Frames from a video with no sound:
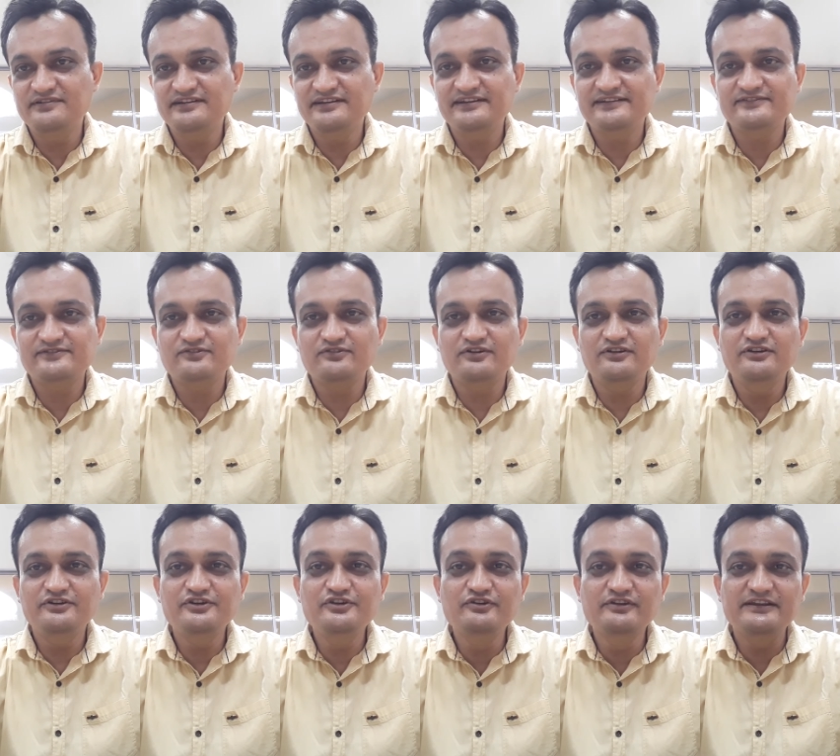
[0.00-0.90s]
it is
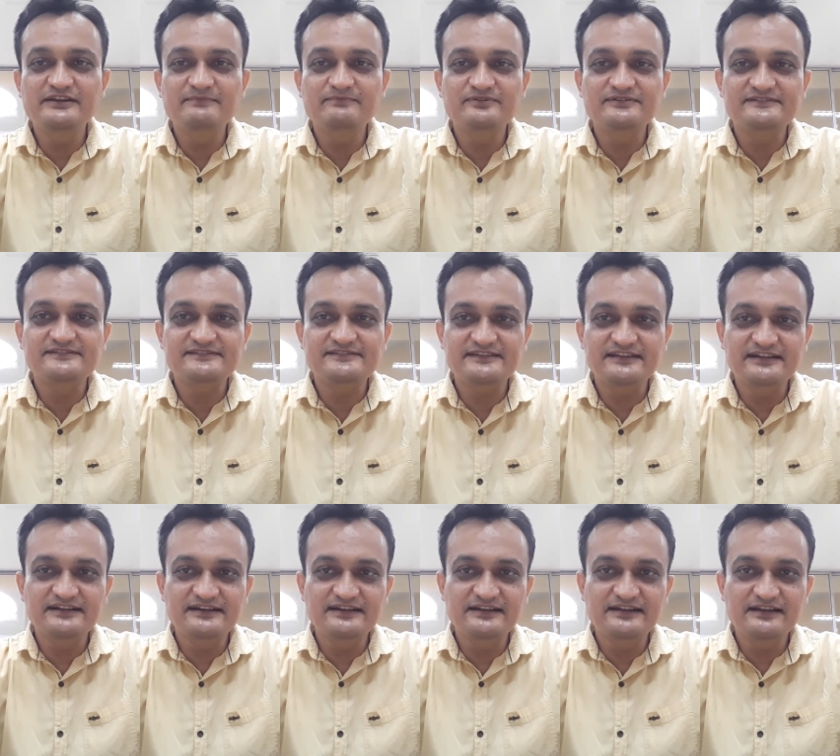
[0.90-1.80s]
called dual input
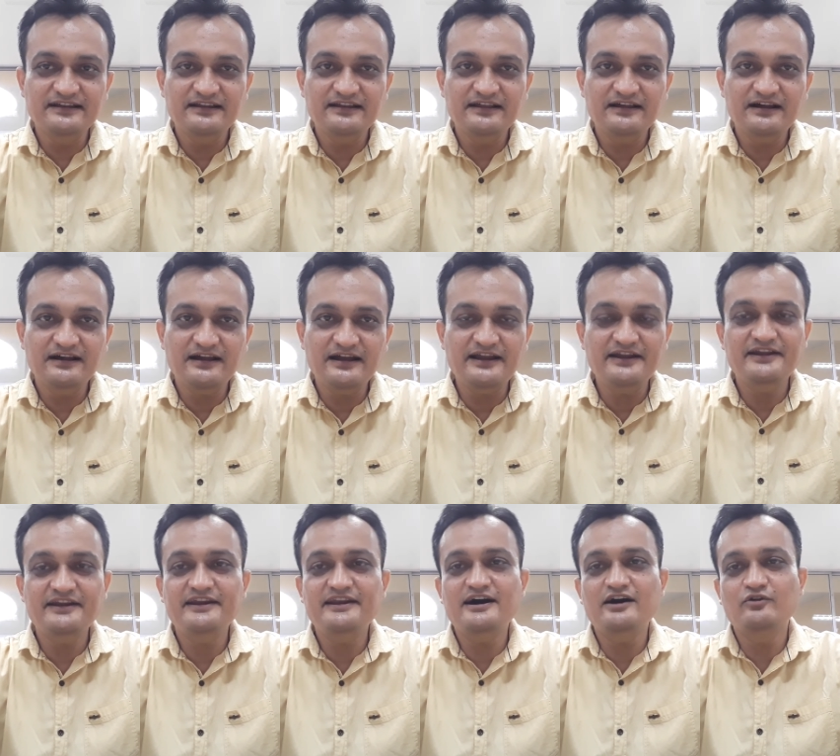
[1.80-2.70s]
single
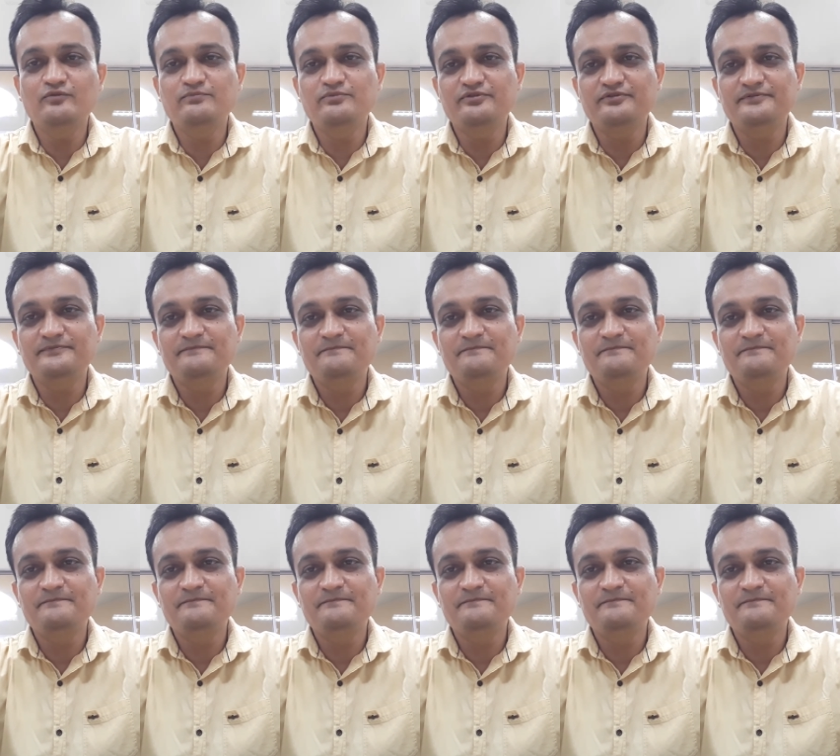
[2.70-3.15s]
ended output.